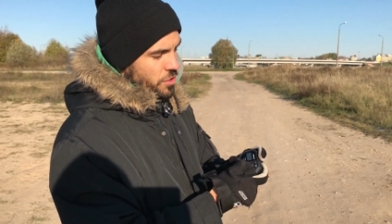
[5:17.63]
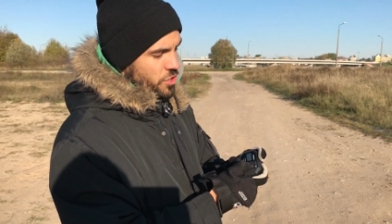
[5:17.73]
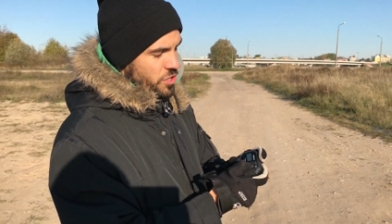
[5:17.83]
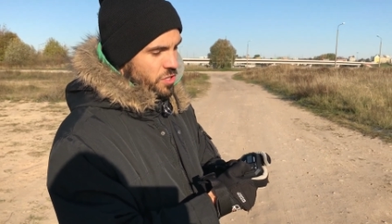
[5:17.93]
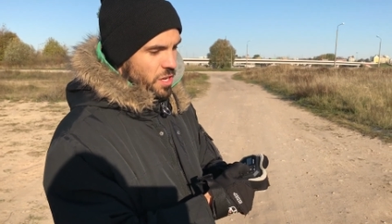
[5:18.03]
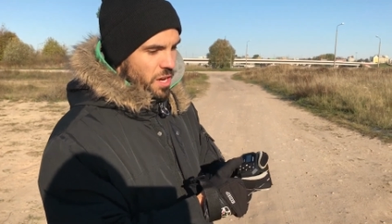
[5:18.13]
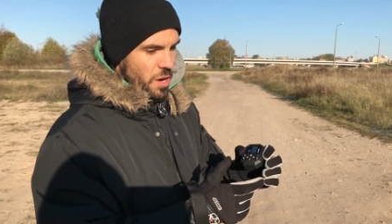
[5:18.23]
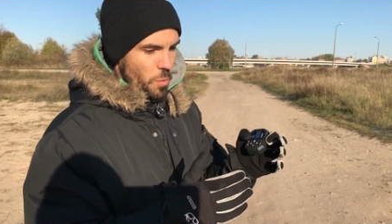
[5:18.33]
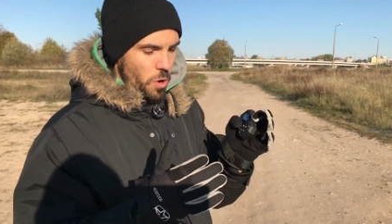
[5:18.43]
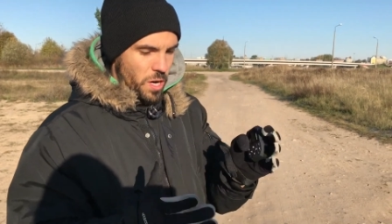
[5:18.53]
just
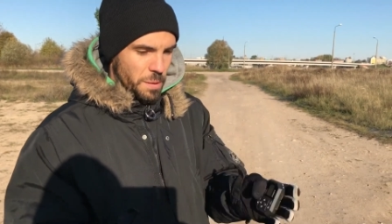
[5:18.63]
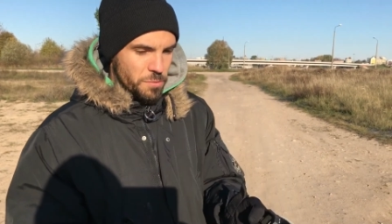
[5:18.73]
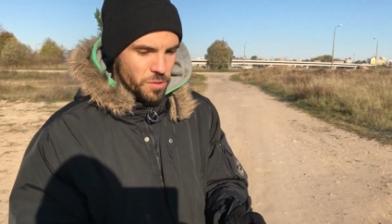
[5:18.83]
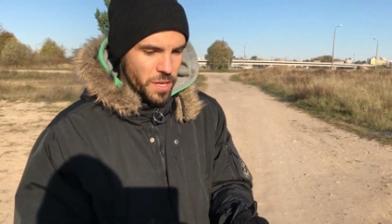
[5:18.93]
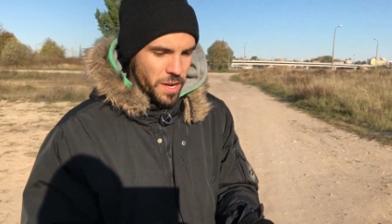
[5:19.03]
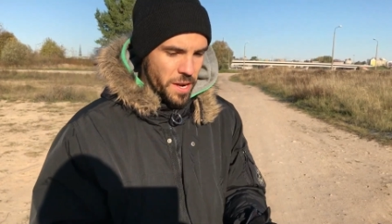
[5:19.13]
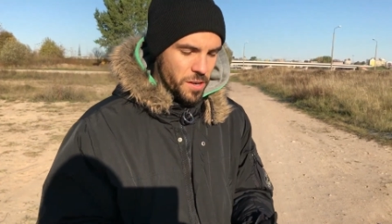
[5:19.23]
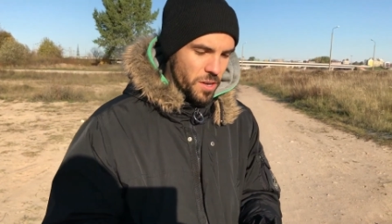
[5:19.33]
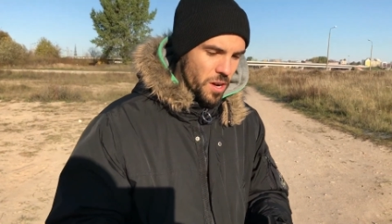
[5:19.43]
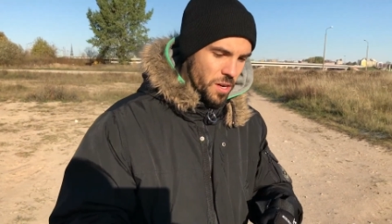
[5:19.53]
walk up to the
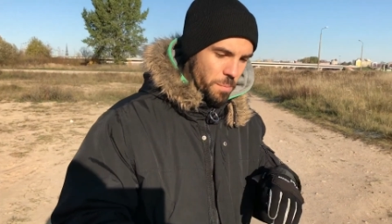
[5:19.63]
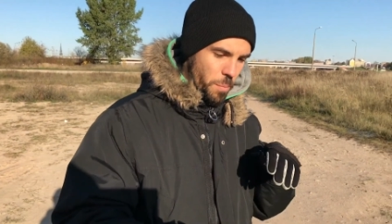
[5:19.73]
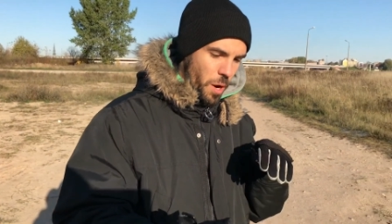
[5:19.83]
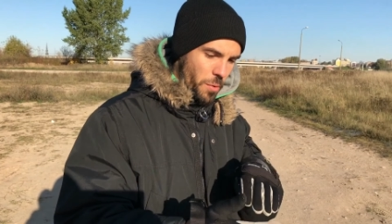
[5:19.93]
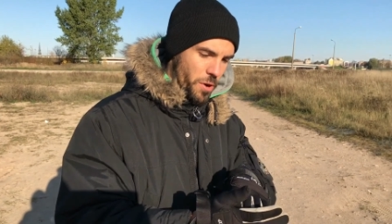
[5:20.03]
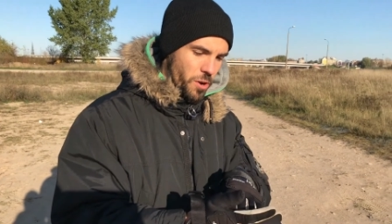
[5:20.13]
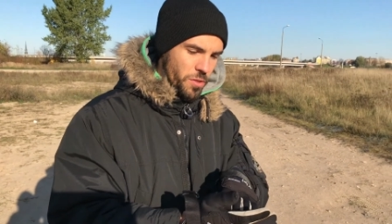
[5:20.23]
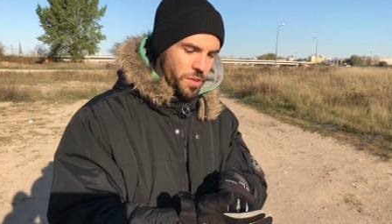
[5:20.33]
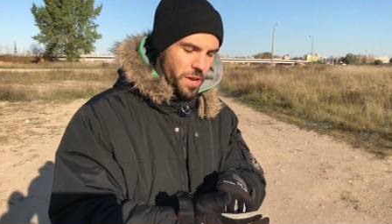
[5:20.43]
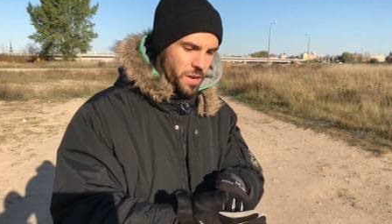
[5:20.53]
AirDog, power
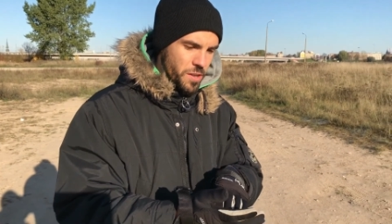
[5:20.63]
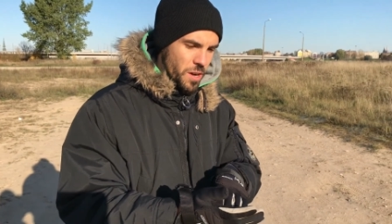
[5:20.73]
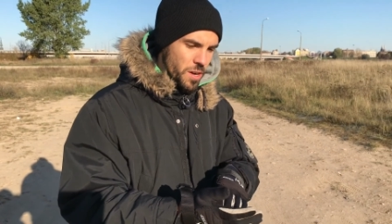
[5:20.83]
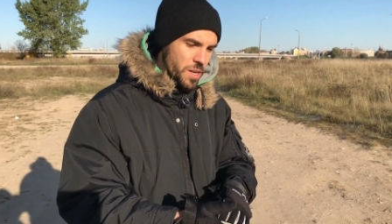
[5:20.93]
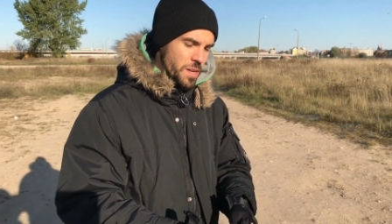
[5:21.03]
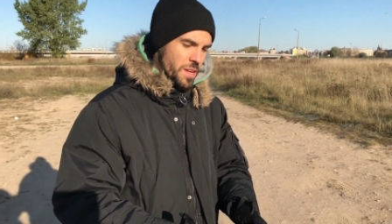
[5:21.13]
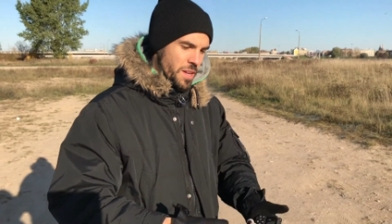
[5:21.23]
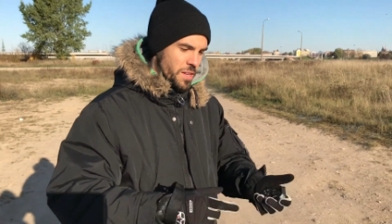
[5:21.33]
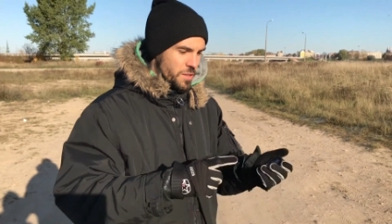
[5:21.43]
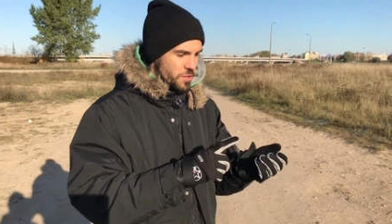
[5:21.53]
on the AirDog,
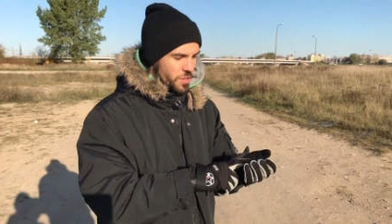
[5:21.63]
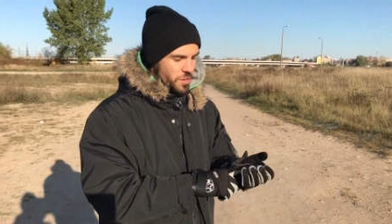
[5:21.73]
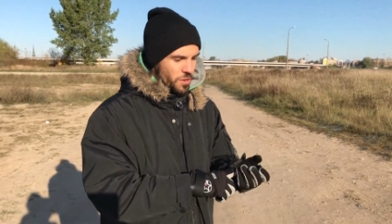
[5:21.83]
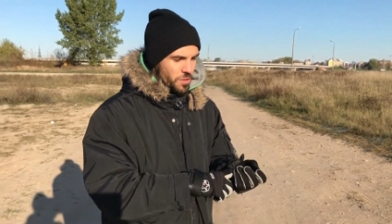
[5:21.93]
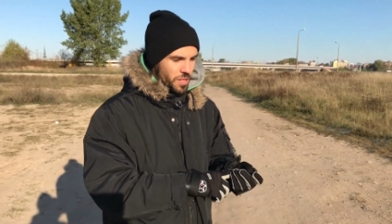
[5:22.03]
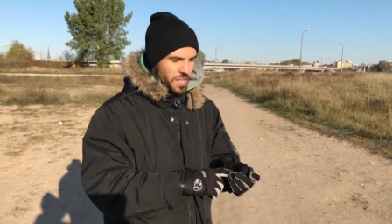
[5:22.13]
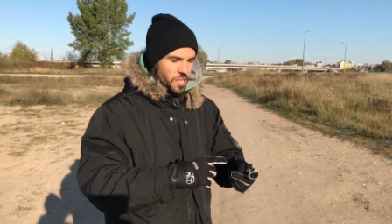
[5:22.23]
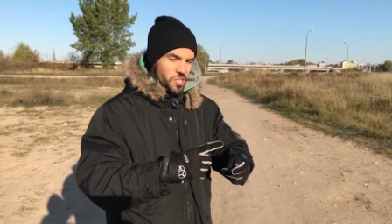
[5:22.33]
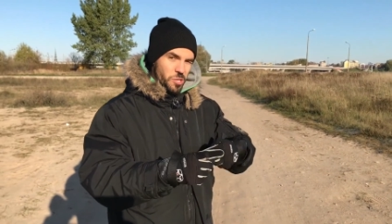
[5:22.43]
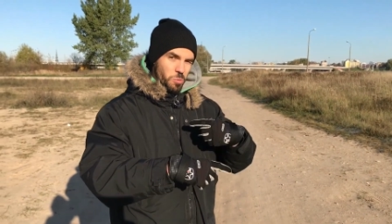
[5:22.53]
turn on the
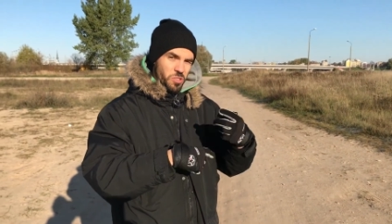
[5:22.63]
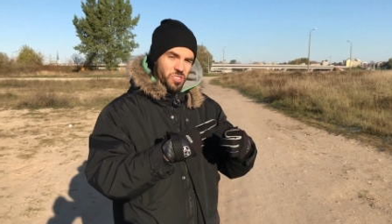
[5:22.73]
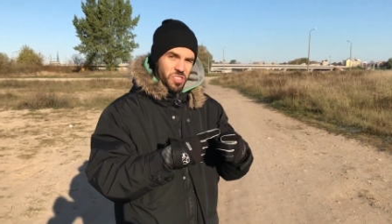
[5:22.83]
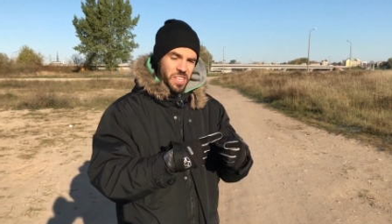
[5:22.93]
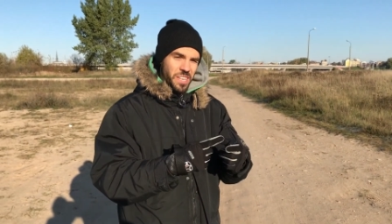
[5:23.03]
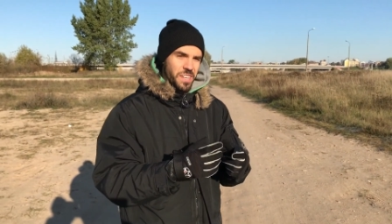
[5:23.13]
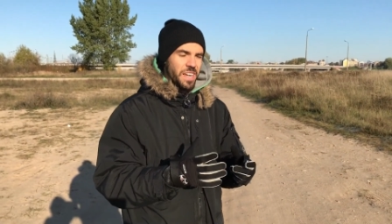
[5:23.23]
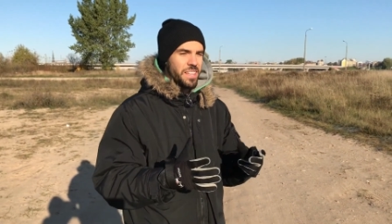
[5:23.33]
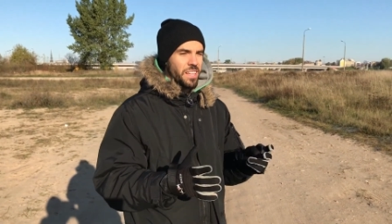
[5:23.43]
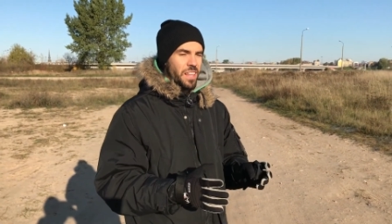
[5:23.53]
leash, it will sync,
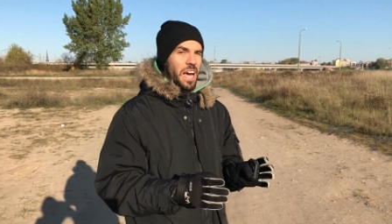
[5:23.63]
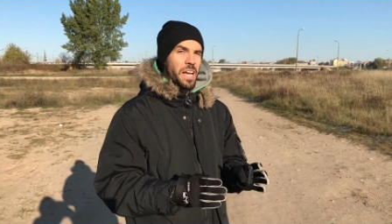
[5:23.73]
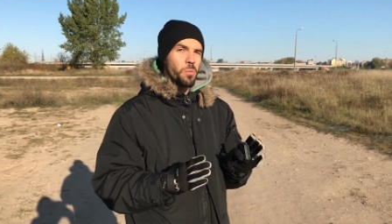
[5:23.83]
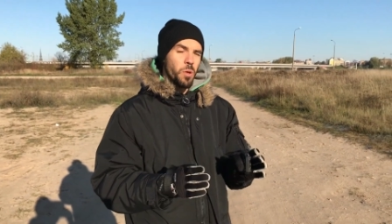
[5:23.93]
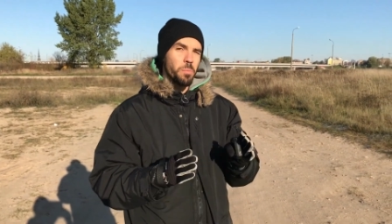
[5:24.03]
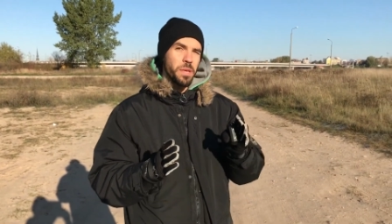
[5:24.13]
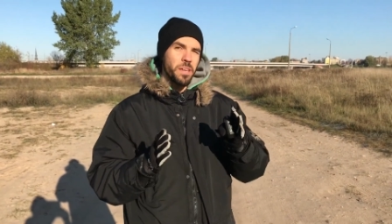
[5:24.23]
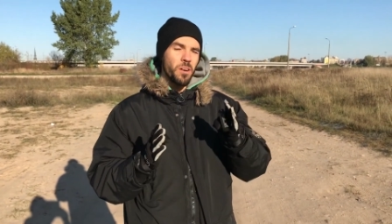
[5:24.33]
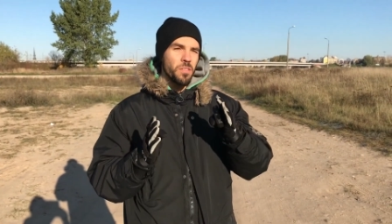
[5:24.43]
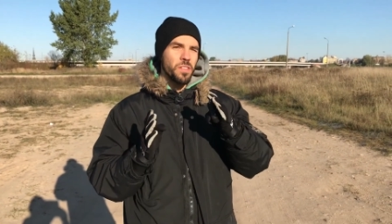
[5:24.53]
and the line will
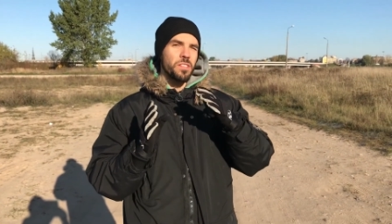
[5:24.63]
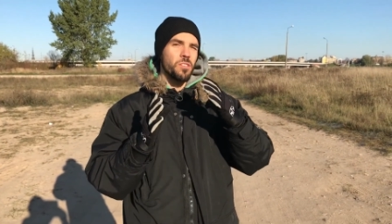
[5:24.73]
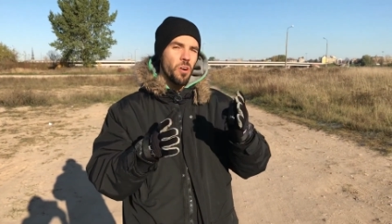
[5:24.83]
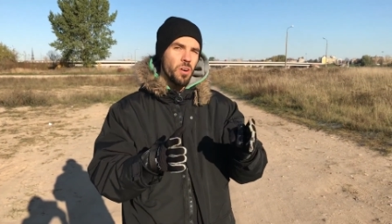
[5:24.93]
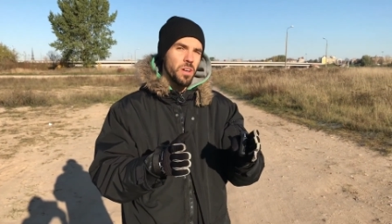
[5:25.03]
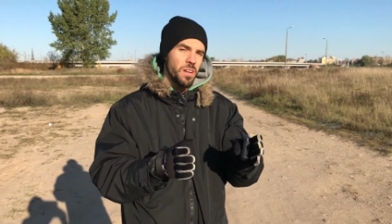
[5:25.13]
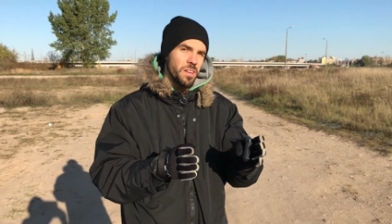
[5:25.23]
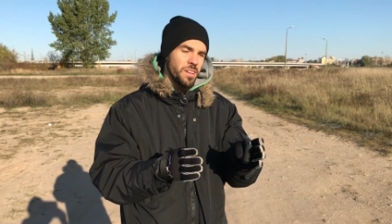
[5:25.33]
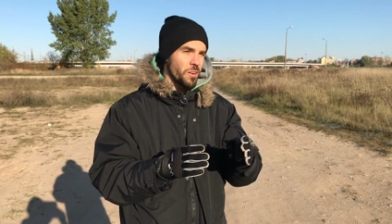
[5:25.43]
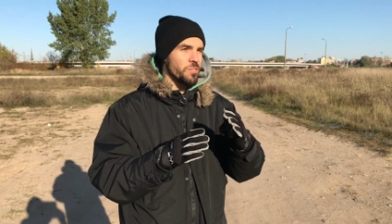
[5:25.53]
be on the dog,
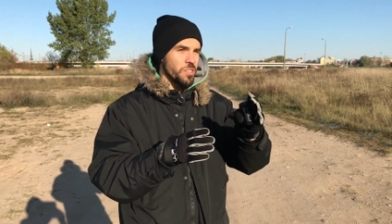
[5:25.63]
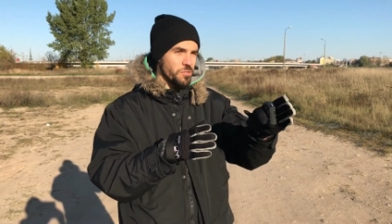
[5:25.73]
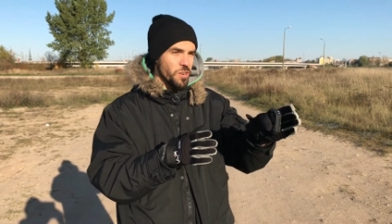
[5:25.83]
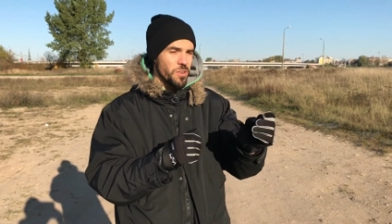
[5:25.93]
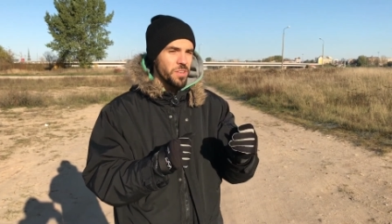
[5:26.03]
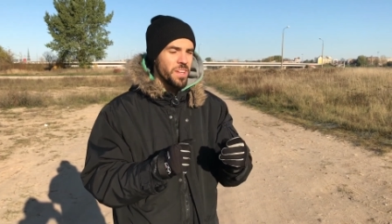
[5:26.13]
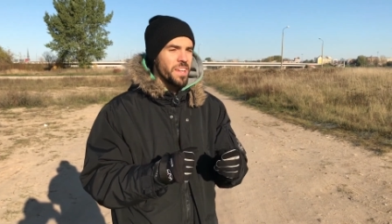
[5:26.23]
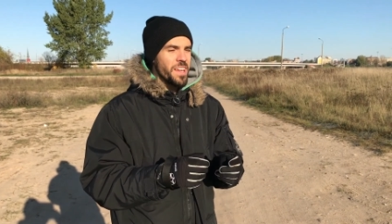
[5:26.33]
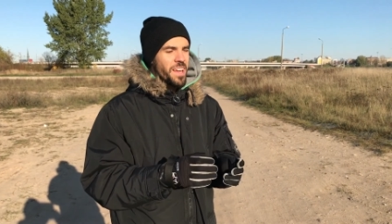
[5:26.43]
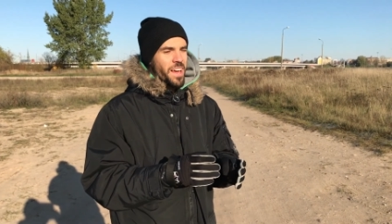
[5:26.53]
on the drone,
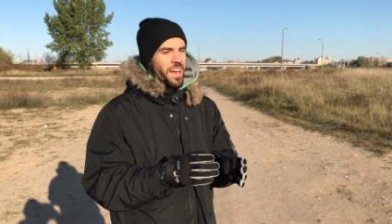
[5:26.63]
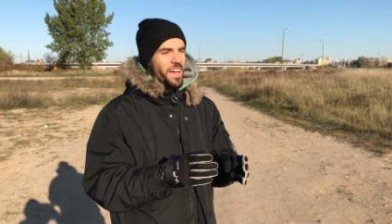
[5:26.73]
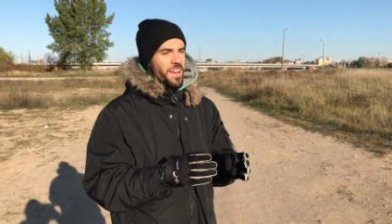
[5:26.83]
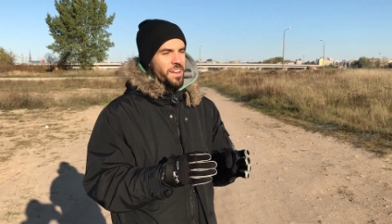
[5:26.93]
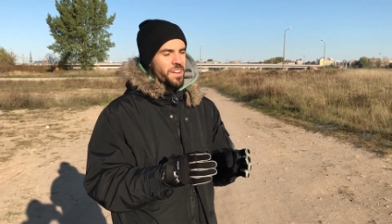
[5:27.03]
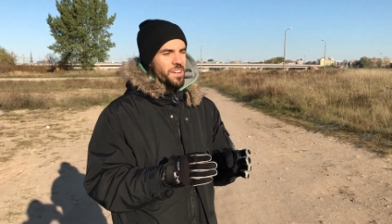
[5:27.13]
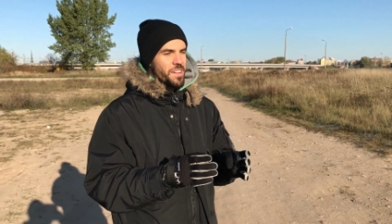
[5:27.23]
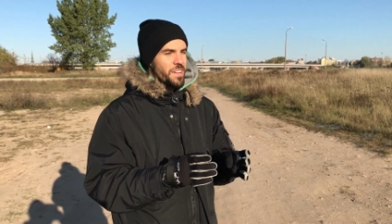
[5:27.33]
and